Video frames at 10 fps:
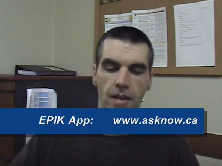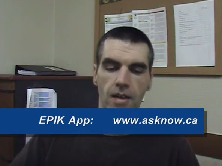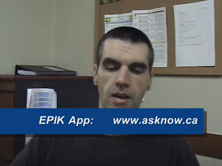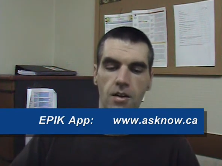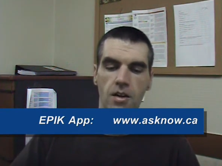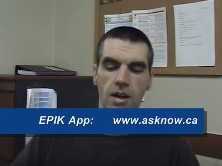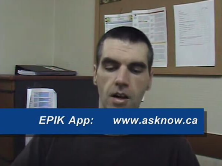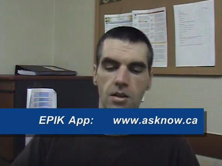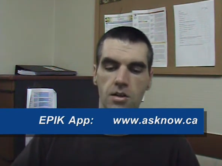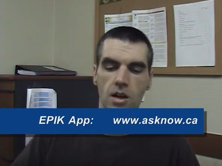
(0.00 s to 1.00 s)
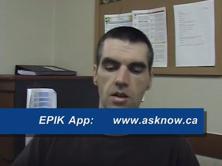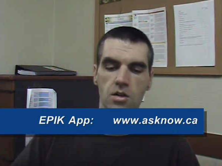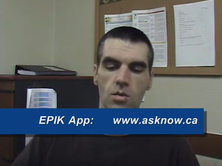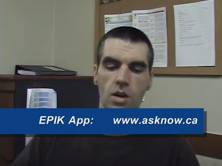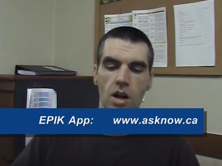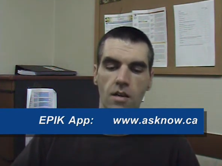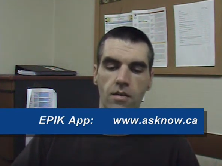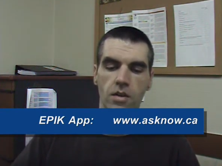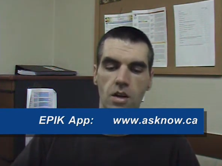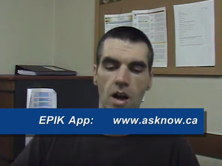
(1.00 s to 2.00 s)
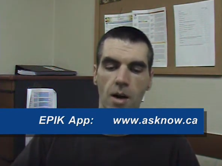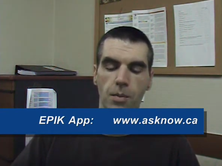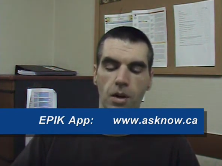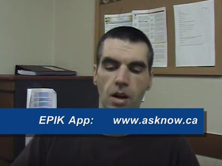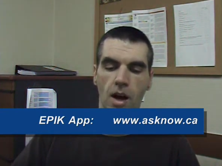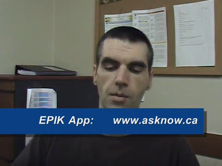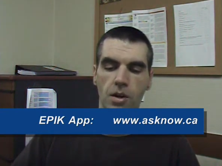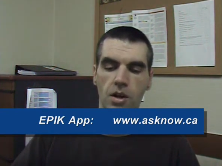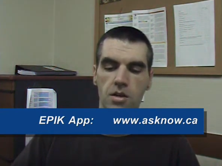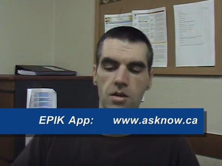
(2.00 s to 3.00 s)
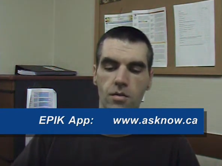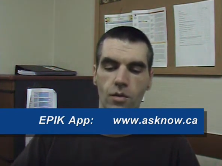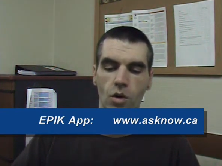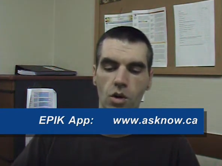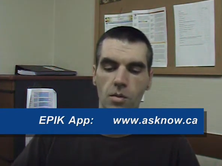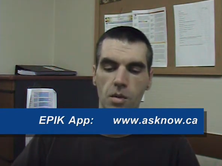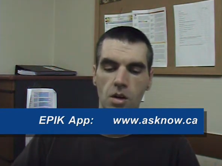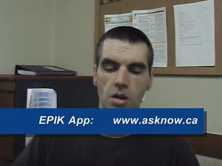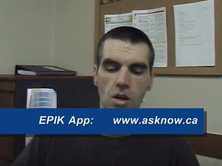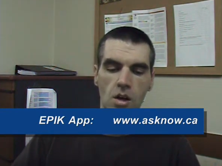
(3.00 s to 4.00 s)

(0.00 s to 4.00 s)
Then the next section we have the EPIK application form,